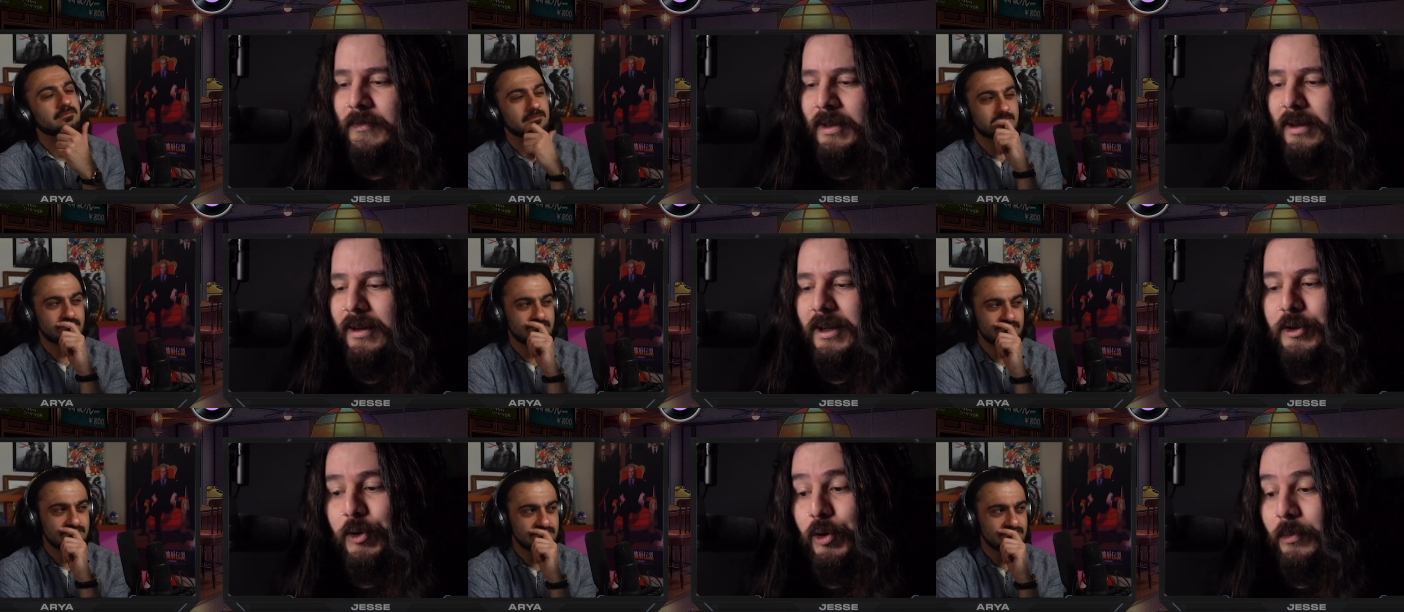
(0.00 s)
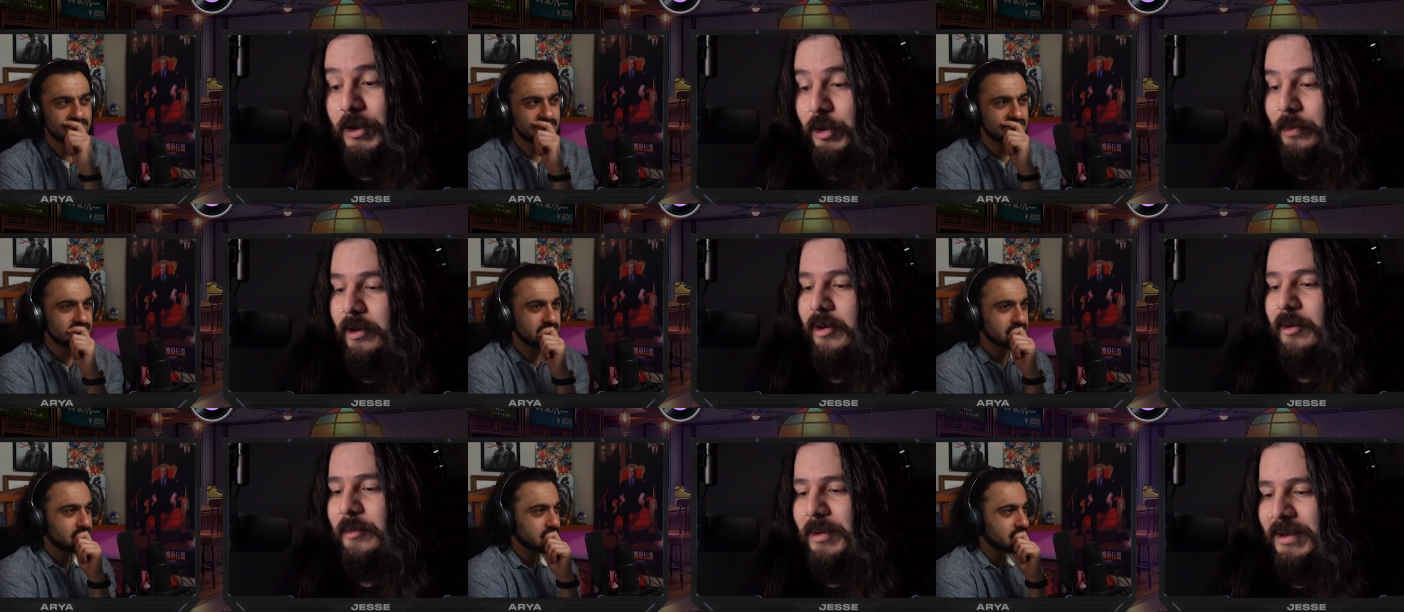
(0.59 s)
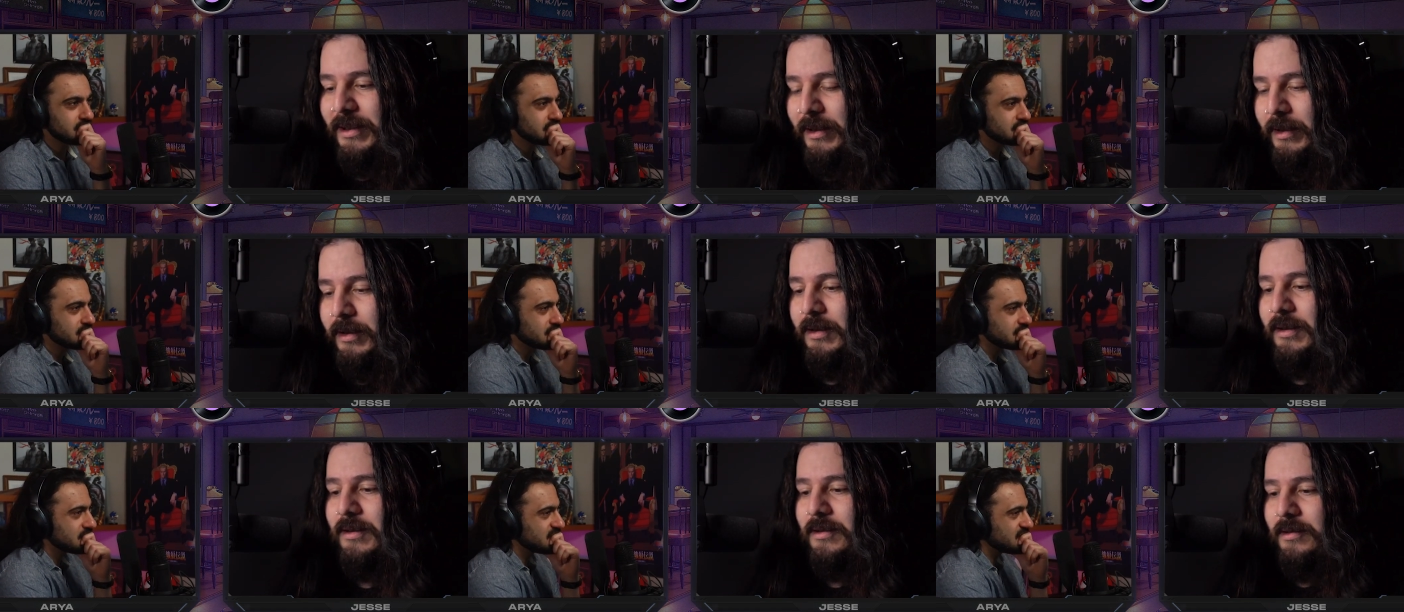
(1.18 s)
Speaker 1: I don't know much about it
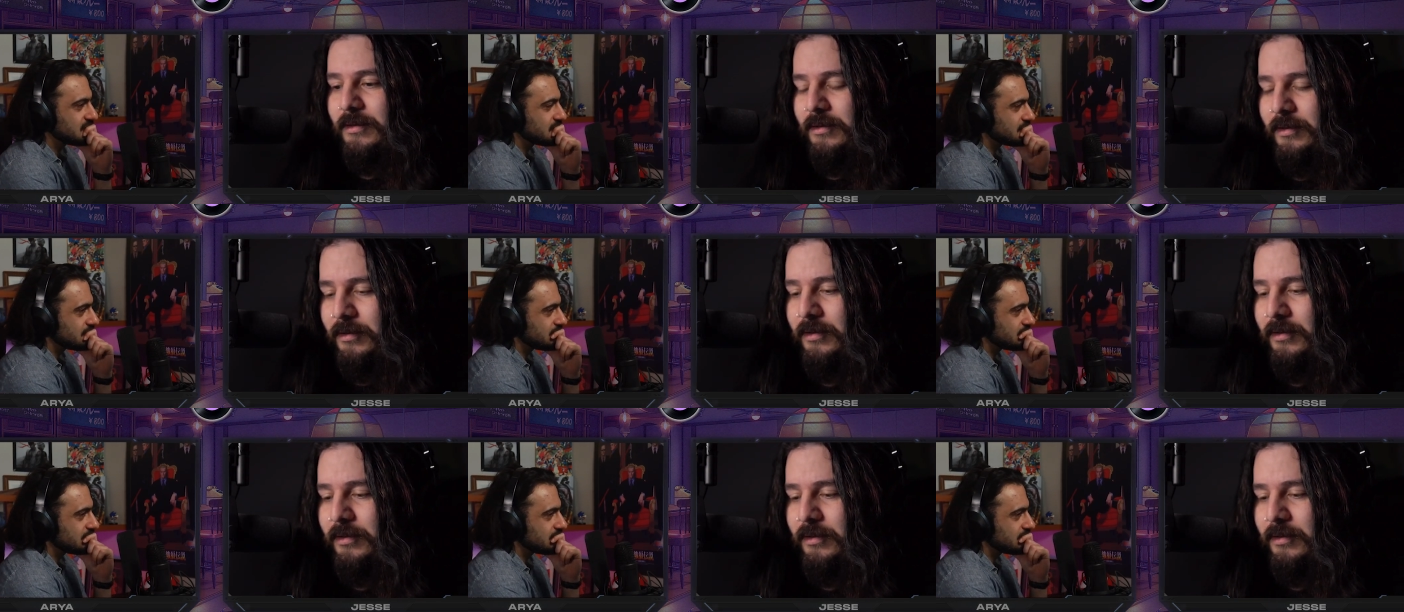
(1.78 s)
besides